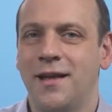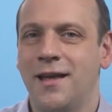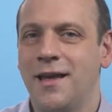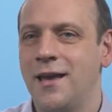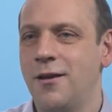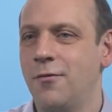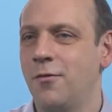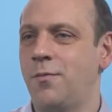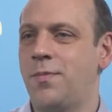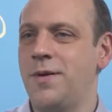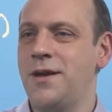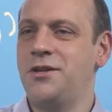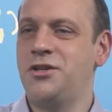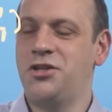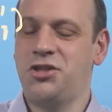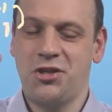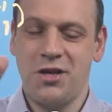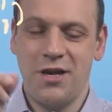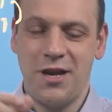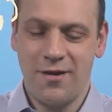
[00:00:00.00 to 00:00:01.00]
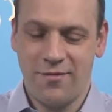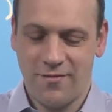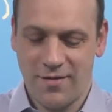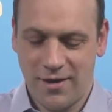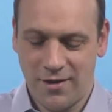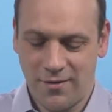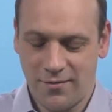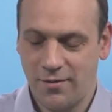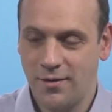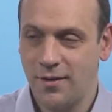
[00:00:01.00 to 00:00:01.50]
It would be
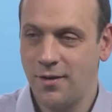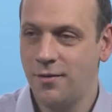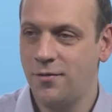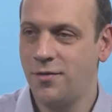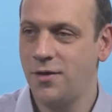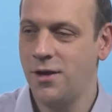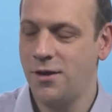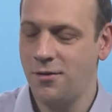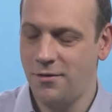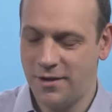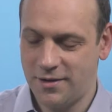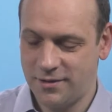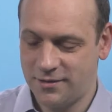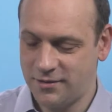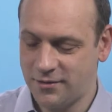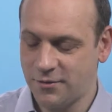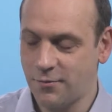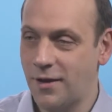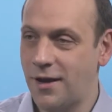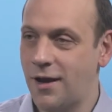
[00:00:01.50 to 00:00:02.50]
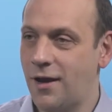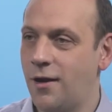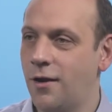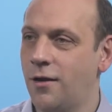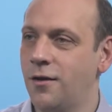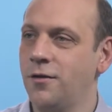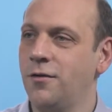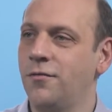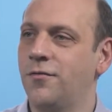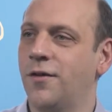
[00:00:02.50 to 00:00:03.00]
shearing the unit square
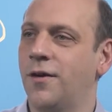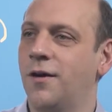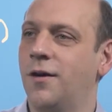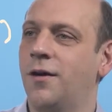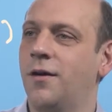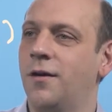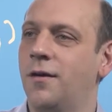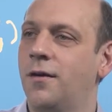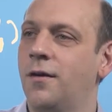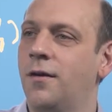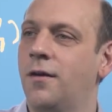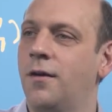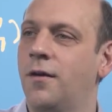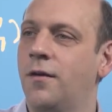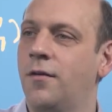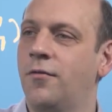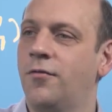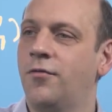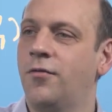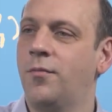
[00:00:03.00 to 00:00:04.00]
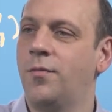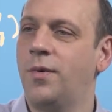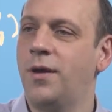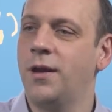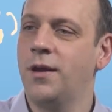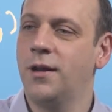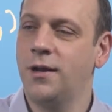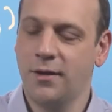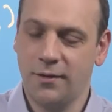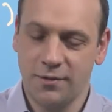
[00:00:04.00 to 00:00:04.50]
over from
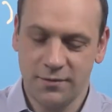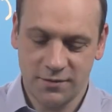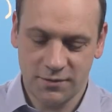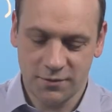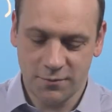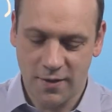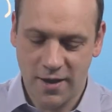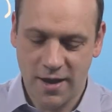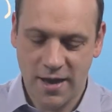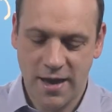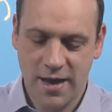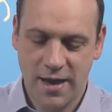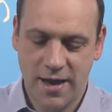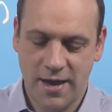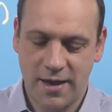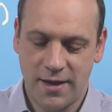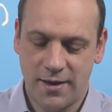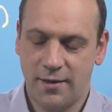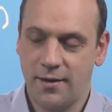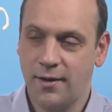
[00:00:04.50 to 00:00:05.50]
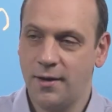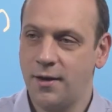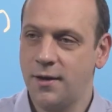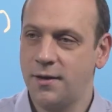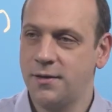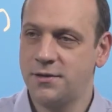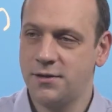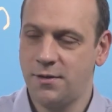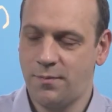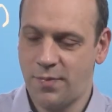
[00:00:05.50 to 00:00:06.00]
being a little square
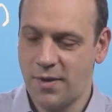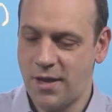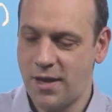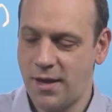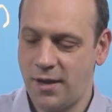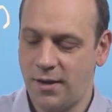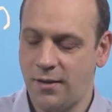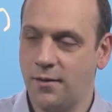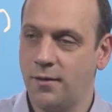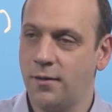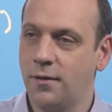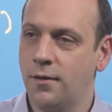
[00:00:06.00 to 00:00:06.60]
to being